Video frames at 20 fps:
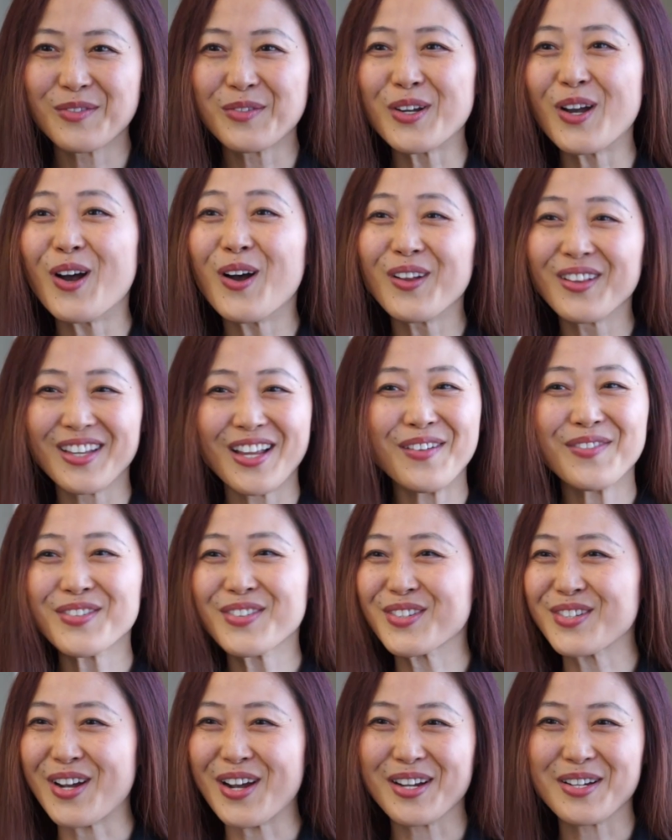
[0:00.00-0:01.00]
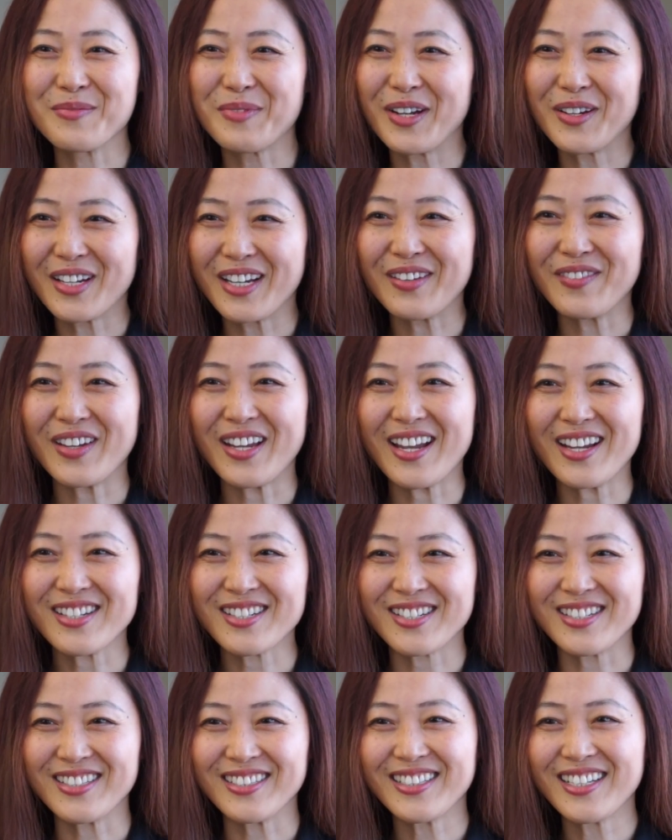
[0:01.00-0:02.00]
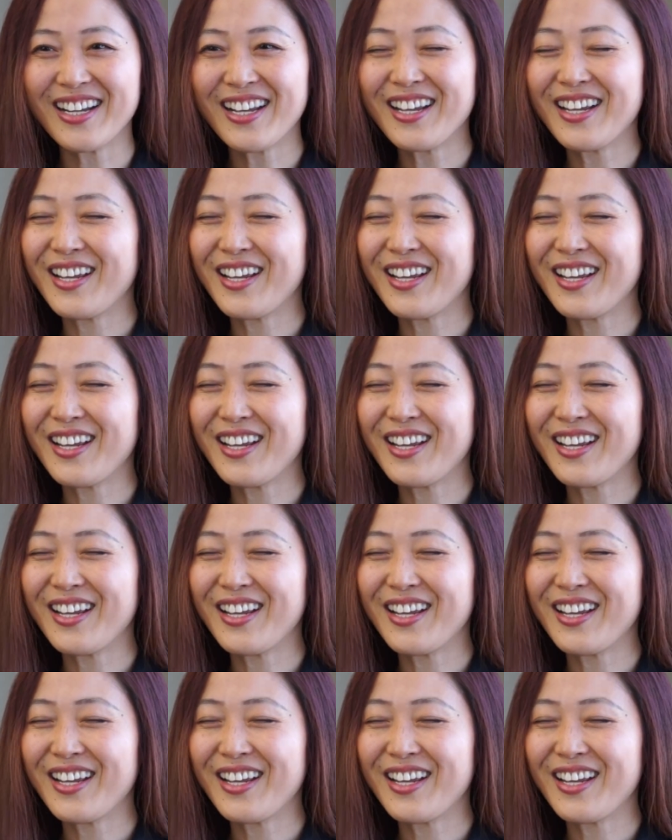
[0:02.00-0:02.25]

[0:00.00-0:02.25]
We all love to talk about aviation.